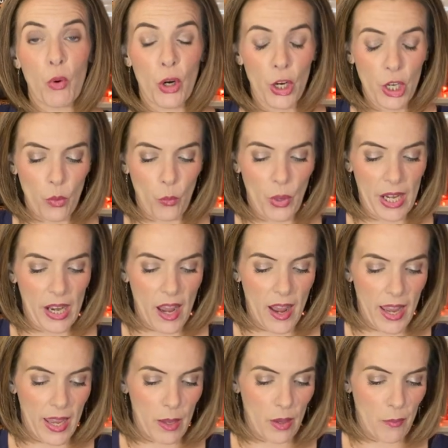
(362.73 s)
work when
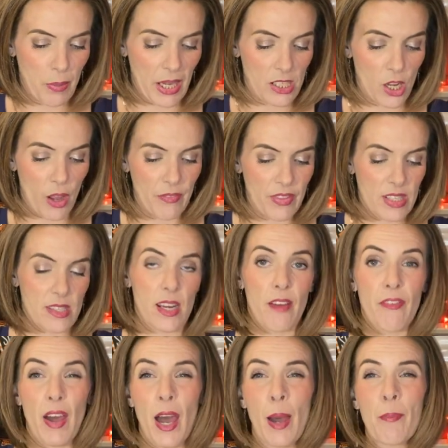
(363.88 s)
I picked all this stuff
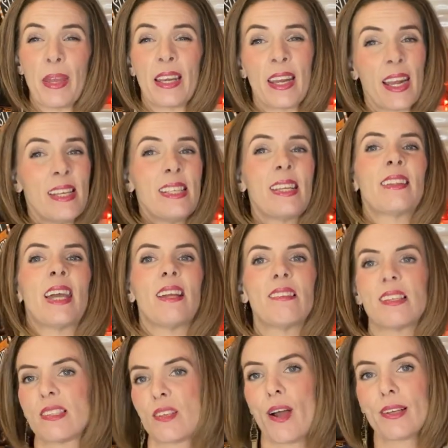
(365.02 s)
up, and I didn't like
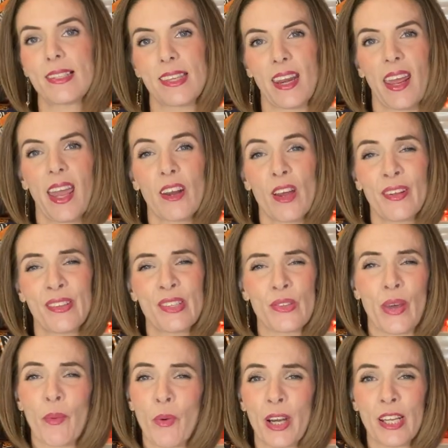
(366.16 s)
the socks that I had on, so
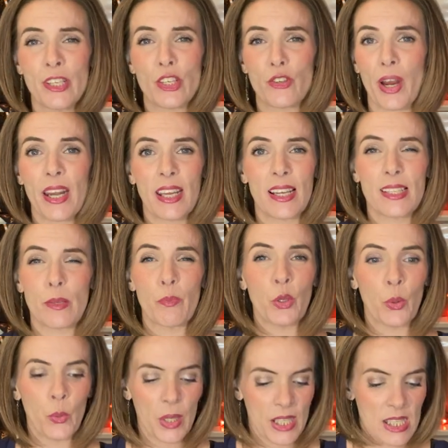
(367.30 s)
I wanted to try to get some
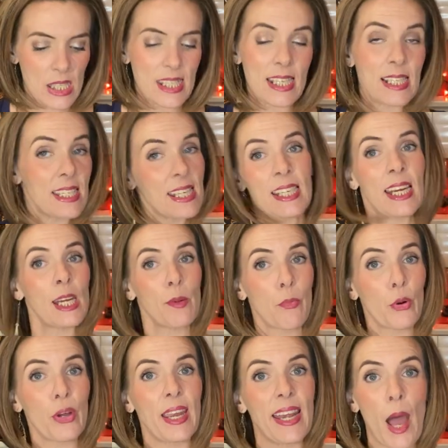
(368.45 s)
new ones. These didn't end up
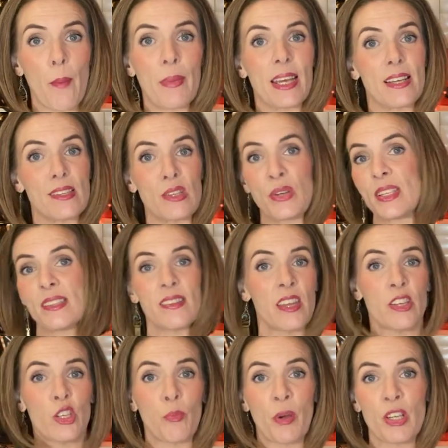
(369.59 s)
working out because you could see
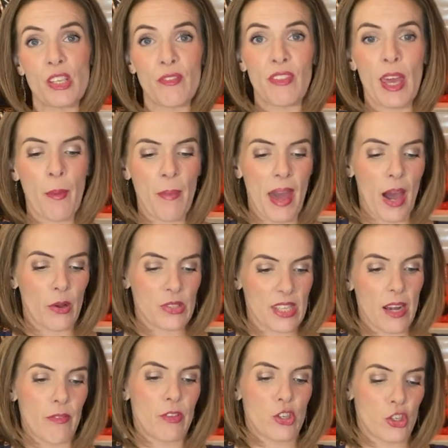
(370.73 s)
too much of them
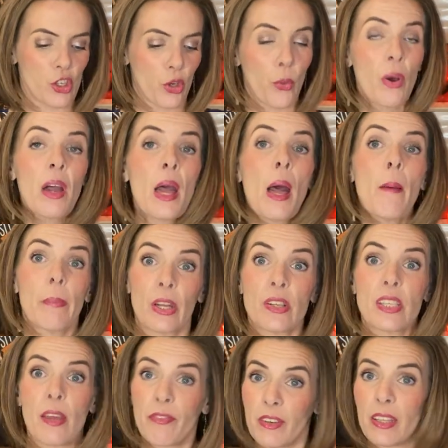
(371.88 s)
outside of the shoe, but I'll
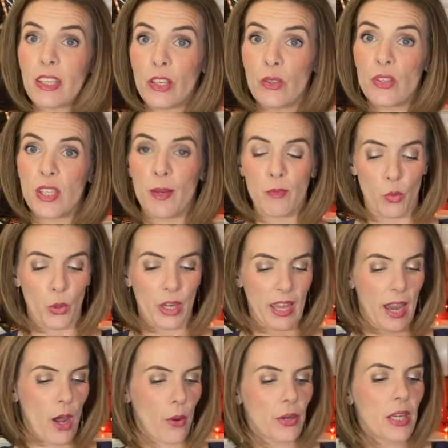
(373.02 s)
definitely use them to work
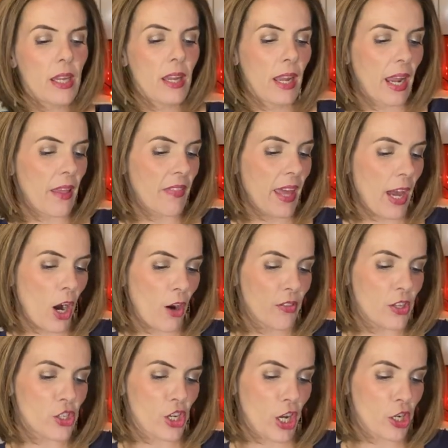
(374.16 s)
out. And they are
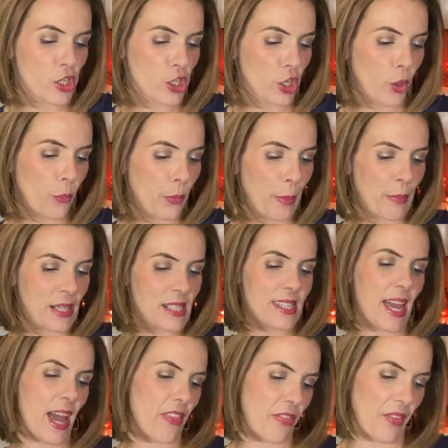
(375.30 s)
the Juncture Women's
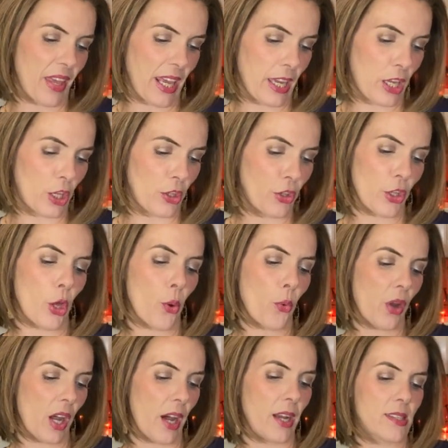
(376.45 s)
Athletic Low
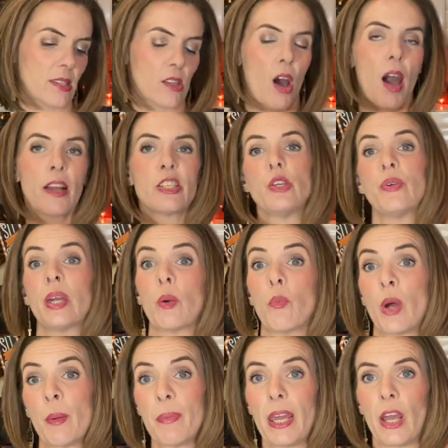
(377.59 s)
Cut Socks. You get
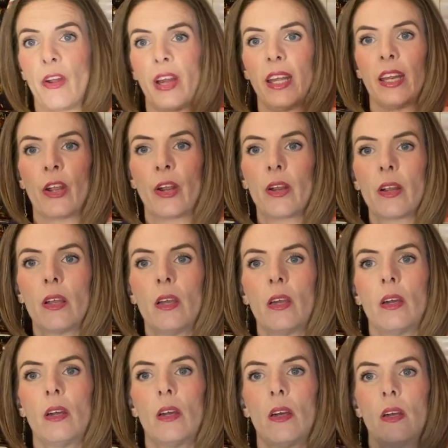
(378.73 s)
one pair in here.
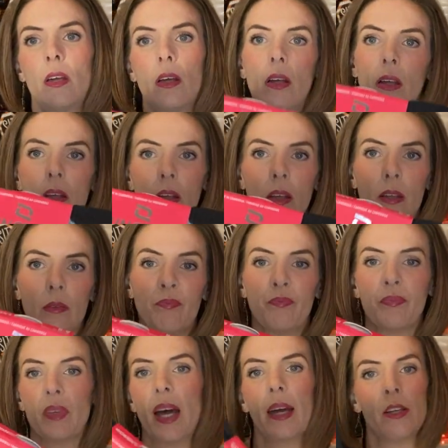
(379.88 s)

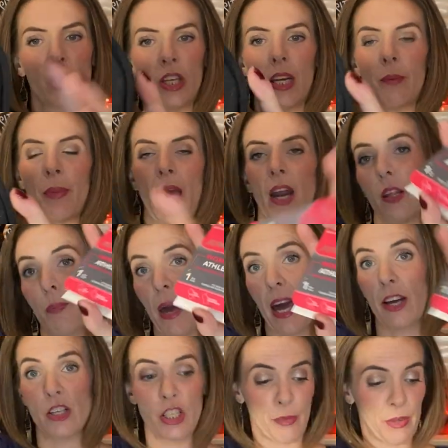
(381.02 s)
I took them out of the
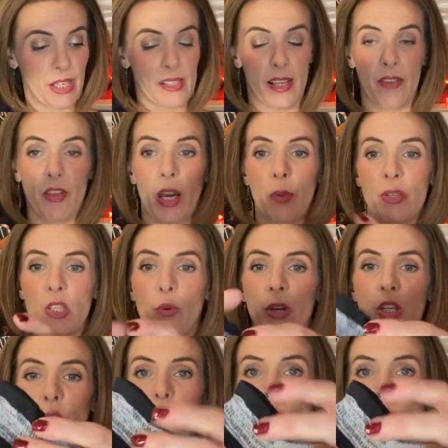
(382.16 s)
packaging because I thought I was going to